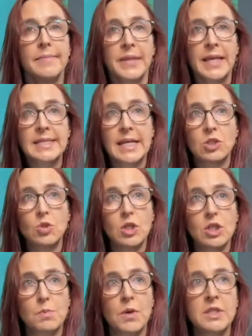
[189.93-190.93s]
is that you are
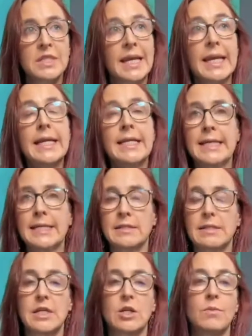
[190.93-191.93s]

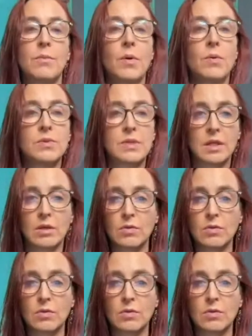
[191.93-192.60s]
spontaneously composing.